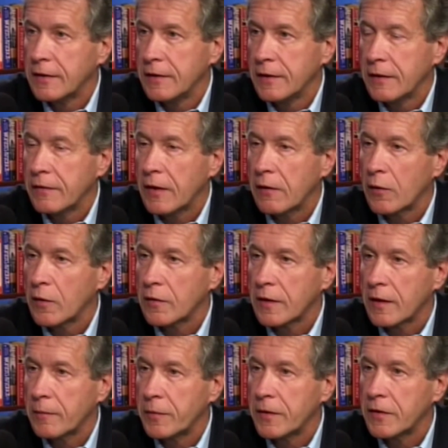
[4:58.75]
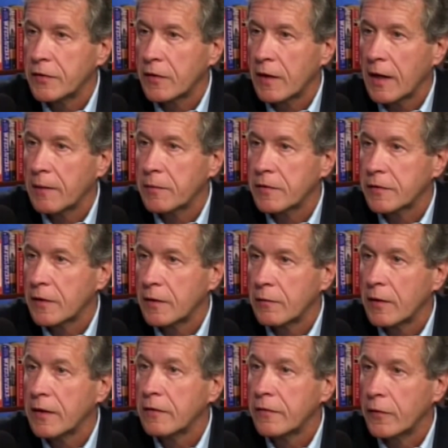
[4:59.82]
give our oil companies your Amazon
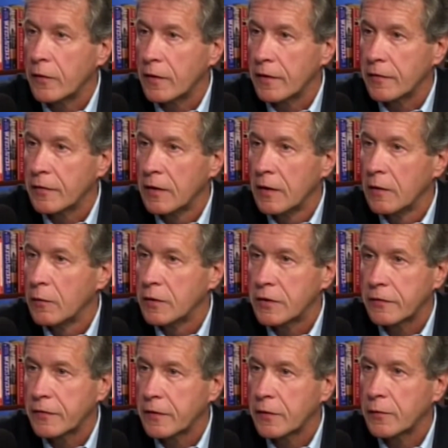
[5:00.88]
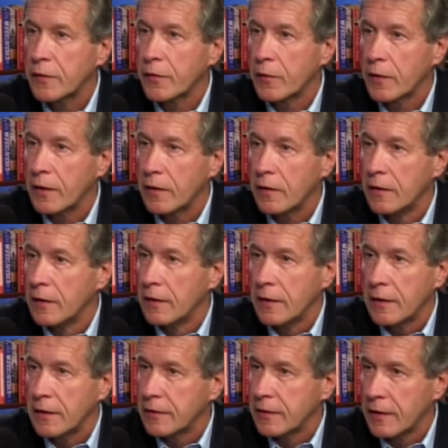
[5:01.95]
rainforests, which are filled with oil.
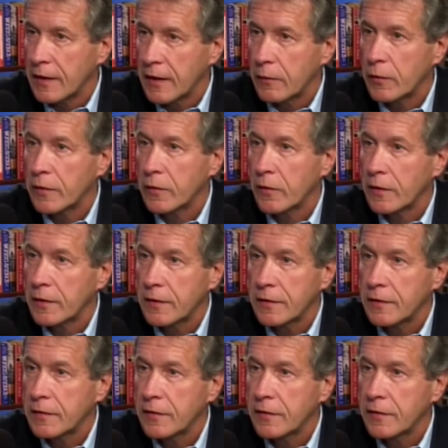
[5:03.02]
And today we're going in and